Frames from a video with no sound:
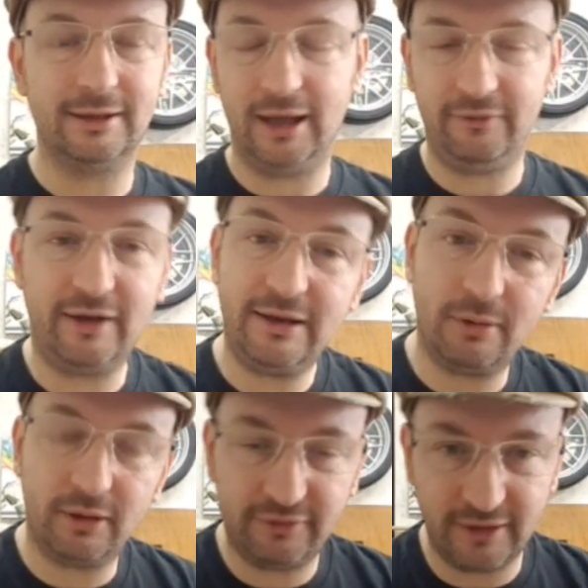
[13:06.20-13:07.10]
If
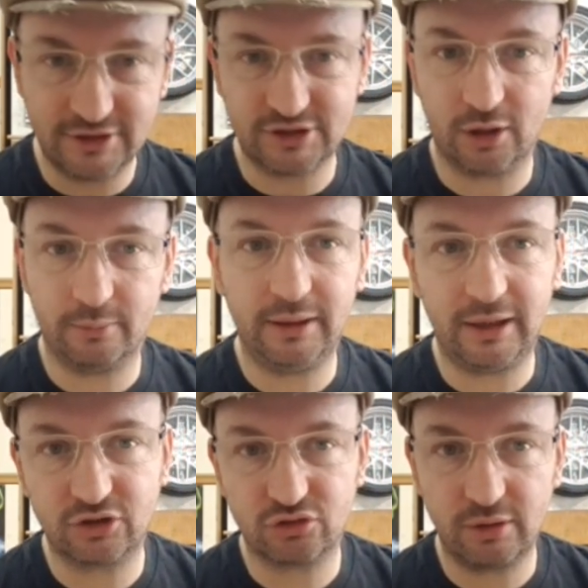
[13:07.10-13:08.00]
anybody thinks that I'm
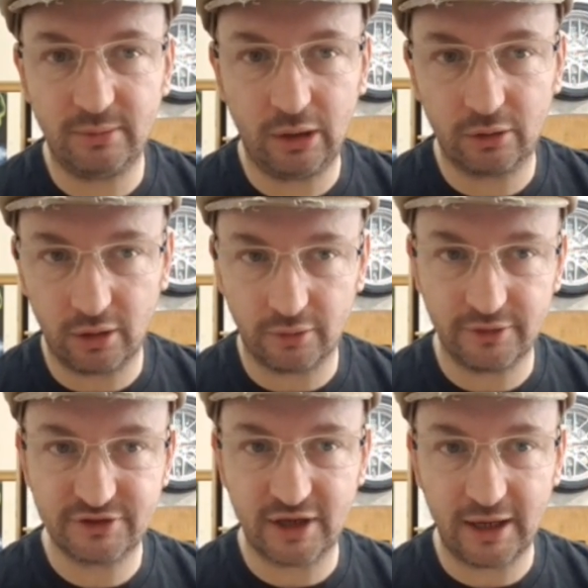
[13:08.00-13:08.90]
being extremely lucky on
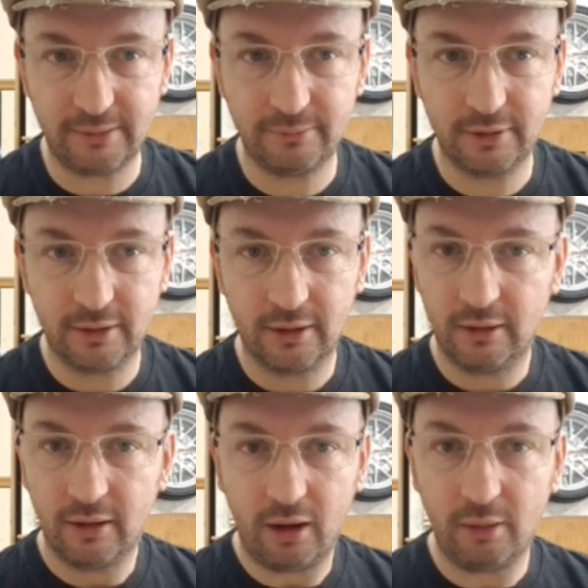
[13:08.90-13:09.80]
this game,
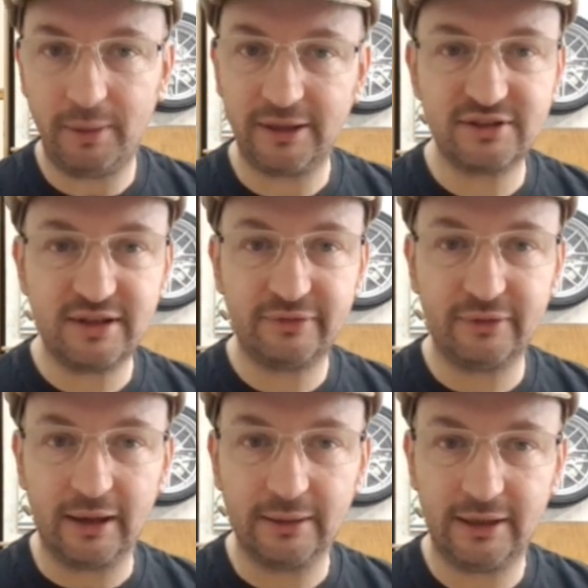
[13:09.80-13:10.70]
I beg to
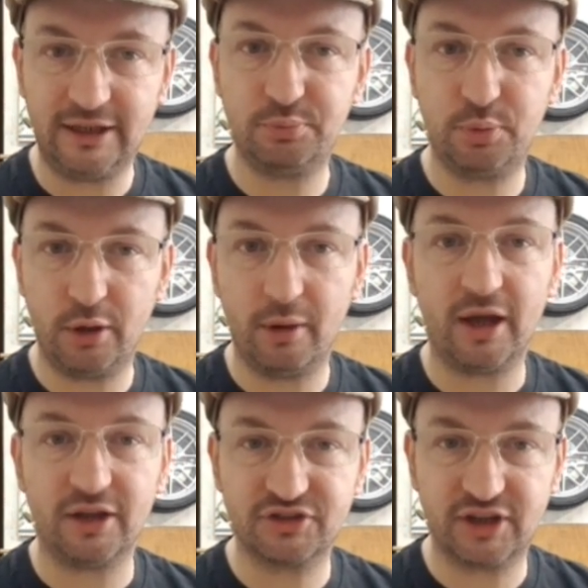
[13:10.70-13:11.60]
differ. It's
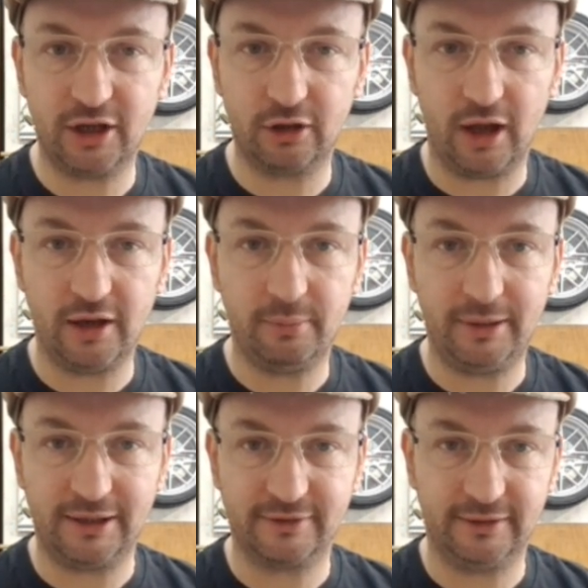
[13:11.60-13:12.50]
pure skill and
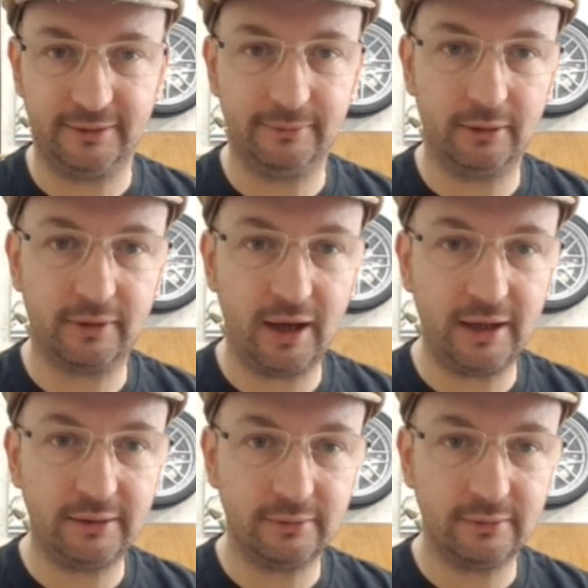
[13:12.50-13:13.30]
ability, okay?